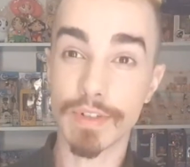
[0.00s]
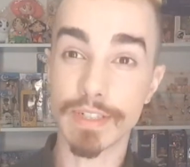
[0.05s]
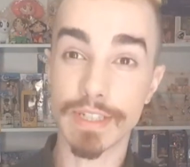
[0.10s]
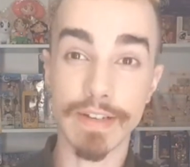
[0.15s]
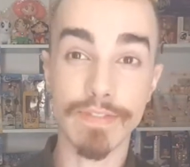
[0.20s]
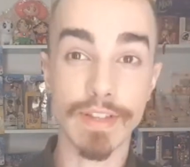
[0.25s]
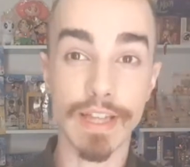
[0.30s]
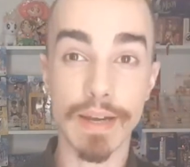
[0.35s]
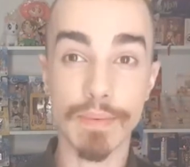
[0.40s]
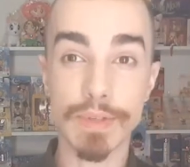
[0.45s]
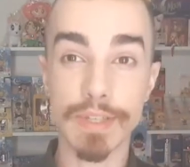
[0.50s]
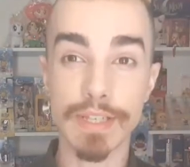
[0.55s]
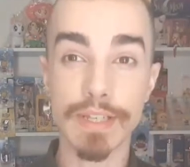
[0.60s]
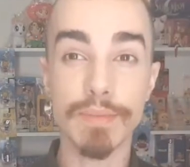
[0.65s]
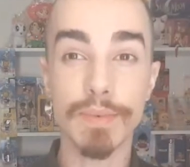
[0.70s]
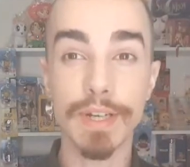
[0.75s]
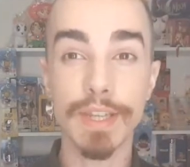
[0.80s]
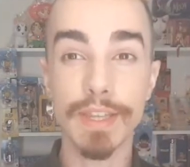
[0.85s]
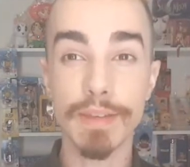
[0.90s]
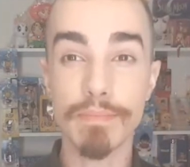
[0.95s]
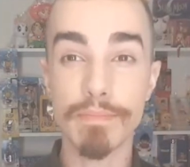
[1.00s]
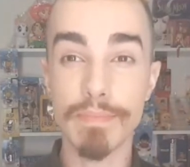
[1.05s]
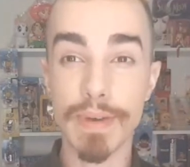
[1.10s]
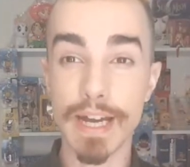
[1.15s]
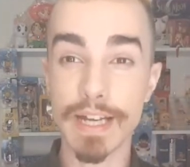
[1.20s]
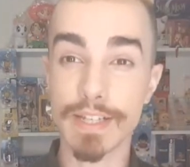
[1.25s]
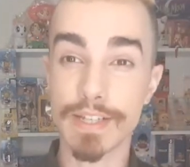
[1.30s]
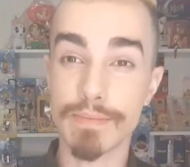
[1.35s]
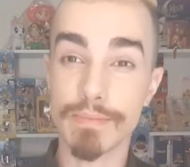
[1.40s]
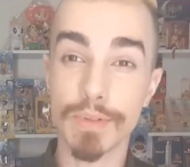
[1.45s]
definitely I would say one of the
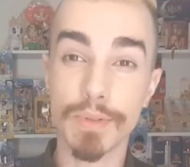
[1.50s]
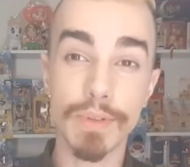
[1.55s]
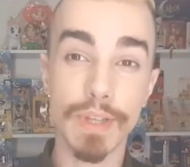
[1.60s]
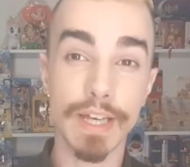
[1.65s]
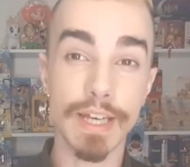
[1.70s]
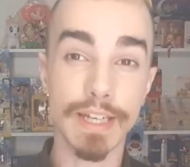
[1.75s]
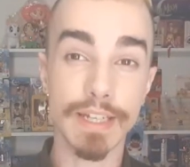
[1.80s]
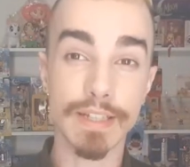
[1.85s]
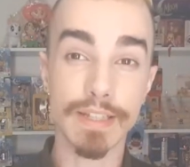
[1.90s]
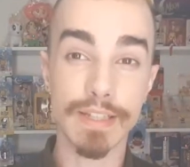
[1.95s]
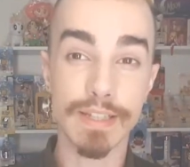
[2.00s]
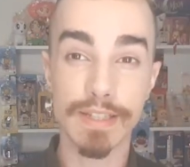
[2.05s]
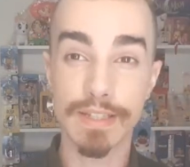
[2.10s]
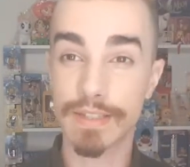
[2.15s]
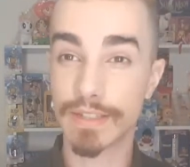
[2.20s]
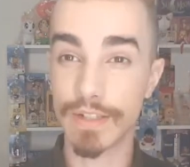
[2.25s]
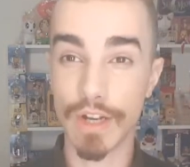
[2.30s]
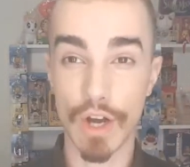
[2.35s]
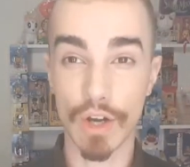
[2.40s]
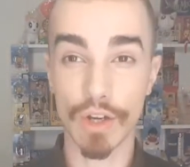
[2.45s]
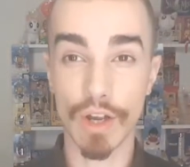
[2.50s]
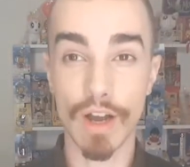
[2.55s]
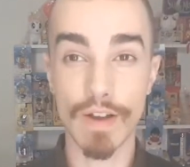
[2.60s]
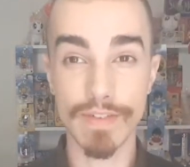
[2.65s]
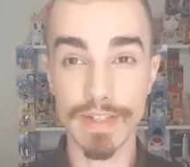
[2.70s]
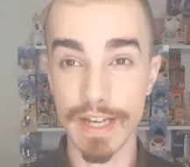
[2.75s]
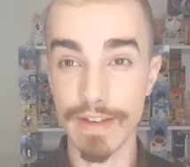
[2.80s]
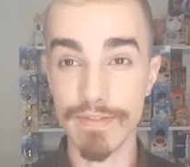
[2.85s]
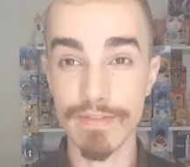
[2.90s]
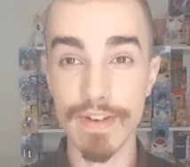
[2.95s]
best bootlegs
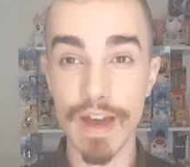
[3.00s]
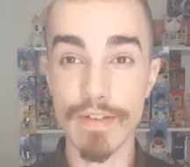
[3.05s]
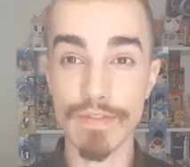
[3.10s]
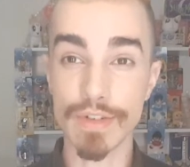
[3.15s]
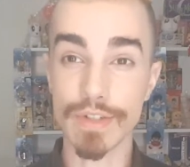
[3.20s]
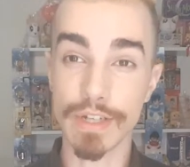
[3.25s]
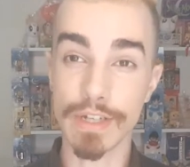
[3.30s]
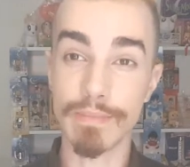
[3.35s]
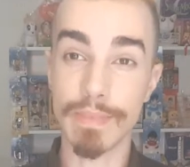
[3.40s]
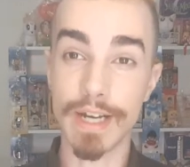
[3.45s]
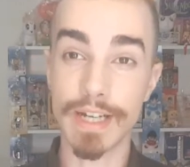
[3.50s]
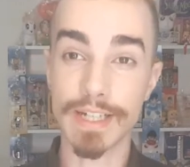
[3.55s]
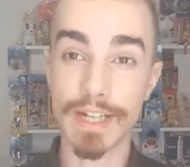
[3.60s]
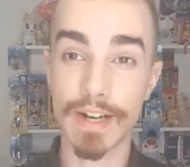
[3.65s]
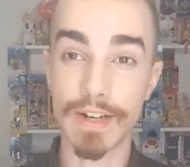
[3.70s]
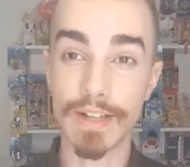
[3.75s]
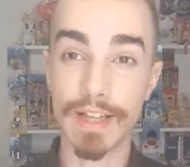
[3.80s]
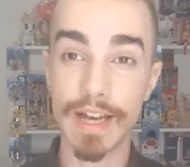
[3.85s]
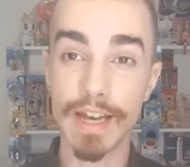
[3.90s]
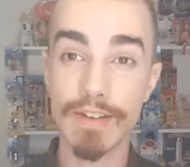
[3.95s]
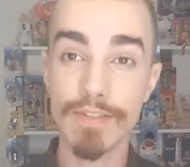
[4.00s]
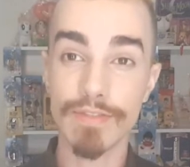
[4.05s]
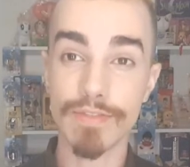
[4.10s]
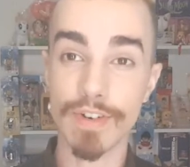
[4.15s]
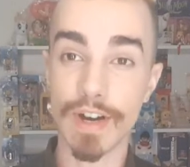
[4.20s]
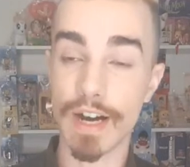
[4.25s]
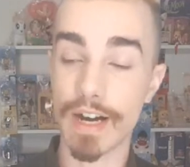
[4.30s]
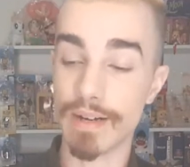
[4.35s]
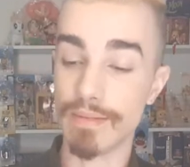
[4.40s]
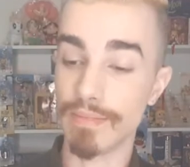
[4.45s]
knockoffs I've ever seen in my entire life.
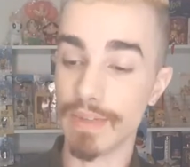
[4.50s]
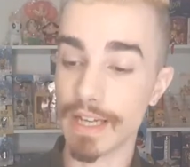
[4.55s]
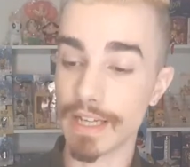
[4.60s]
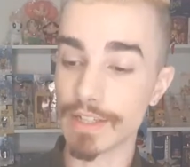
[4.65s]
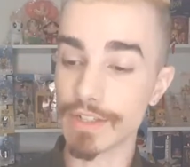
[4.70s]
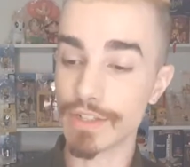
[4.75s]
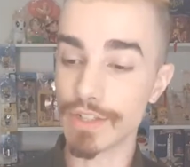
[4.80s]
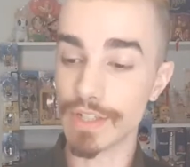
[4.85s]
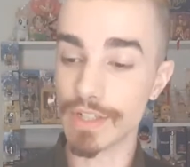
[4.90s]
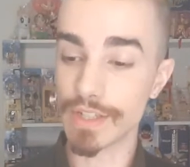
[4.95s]
Like,